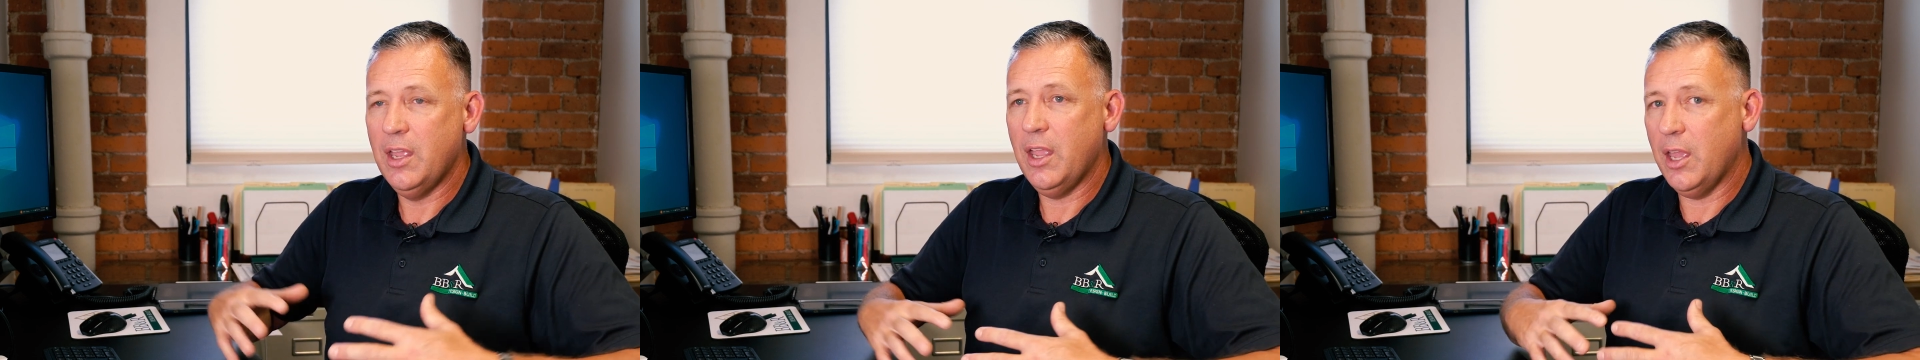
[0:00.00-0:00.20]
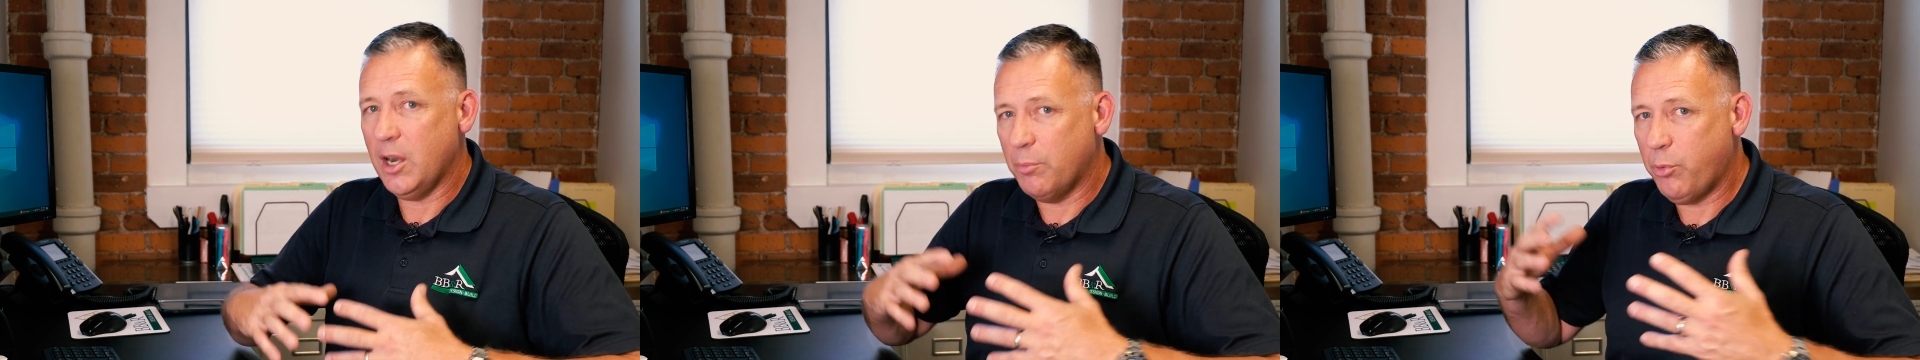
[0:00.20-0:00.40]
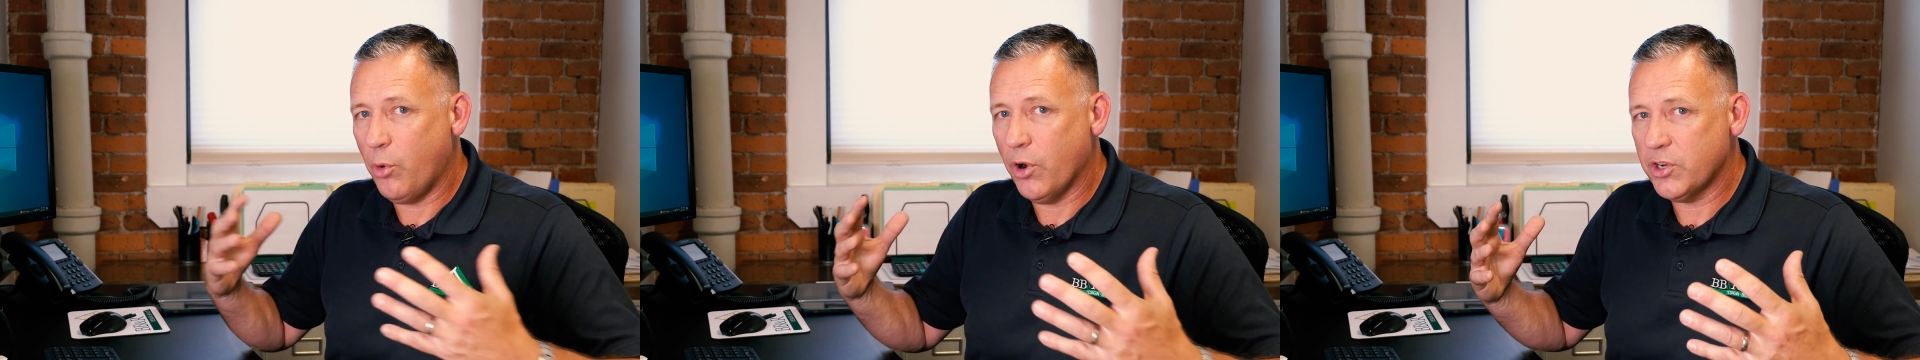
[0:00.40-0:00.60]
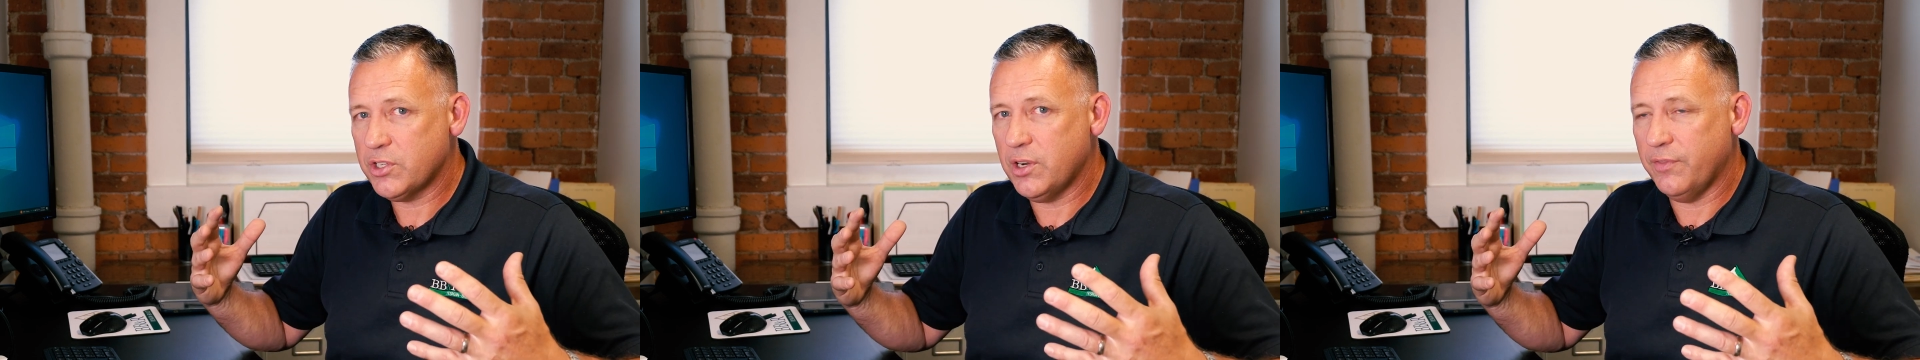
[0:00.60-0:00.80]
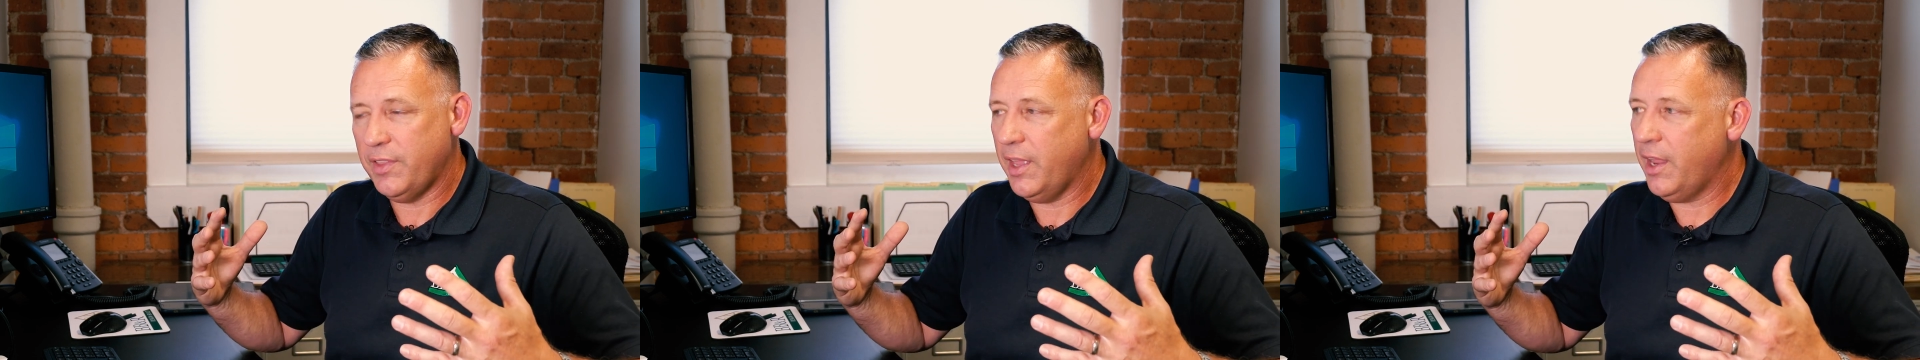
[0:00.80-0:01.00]
in a
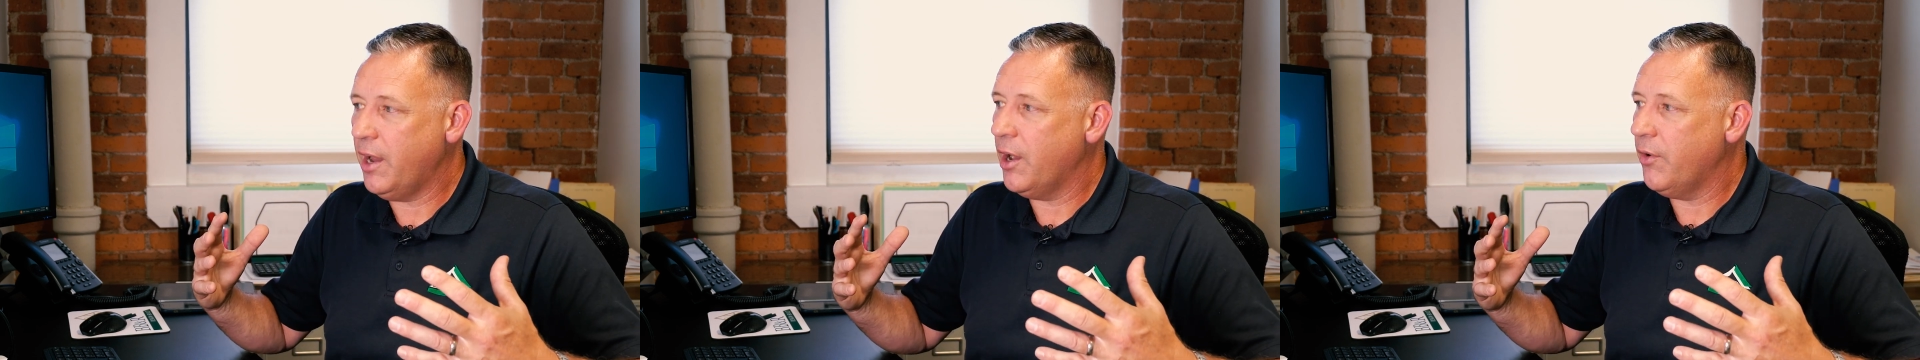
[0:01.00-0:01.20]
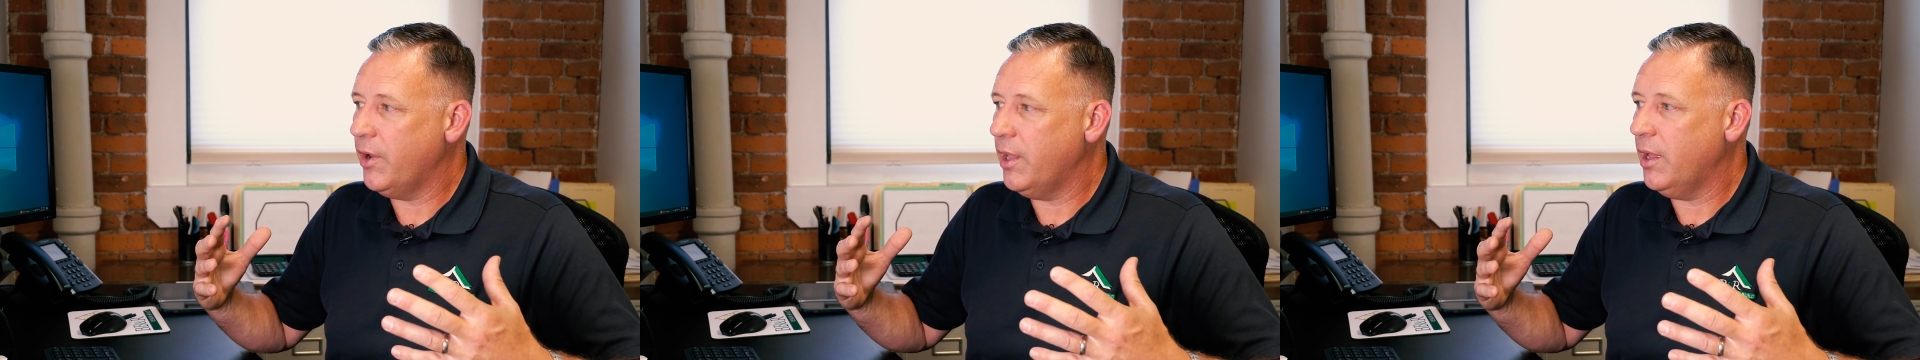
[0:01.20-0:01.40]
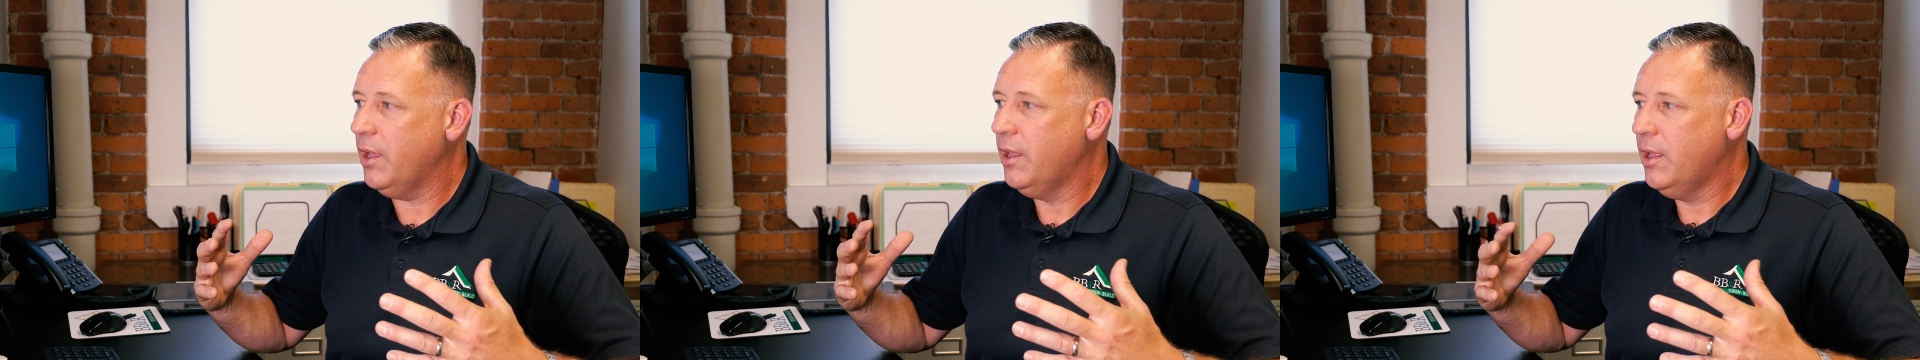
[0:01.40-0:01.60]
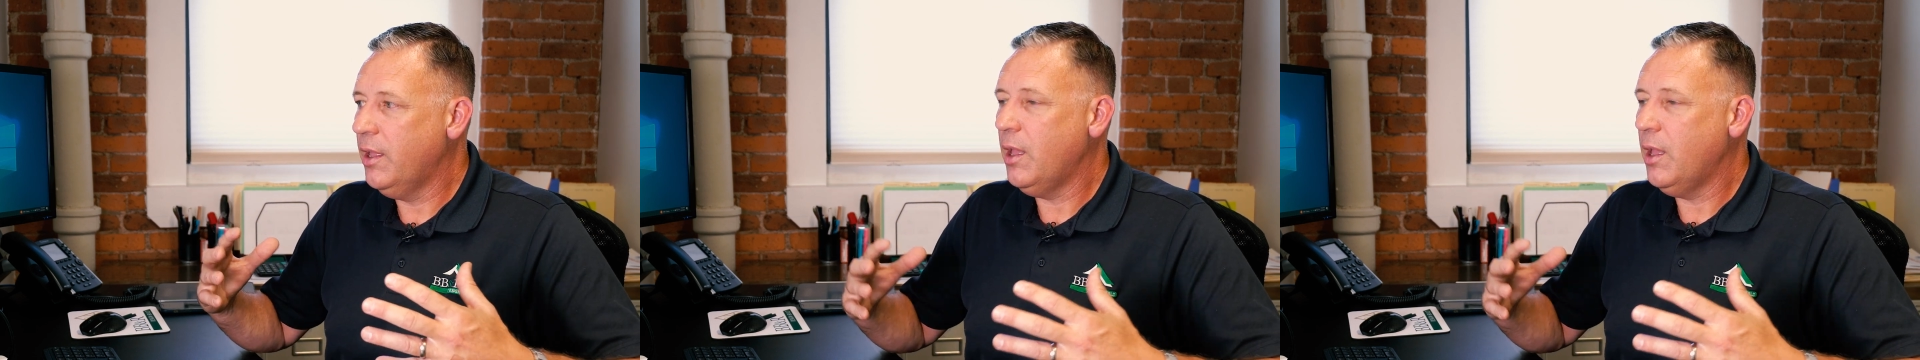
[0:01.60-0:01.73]
portion of the area.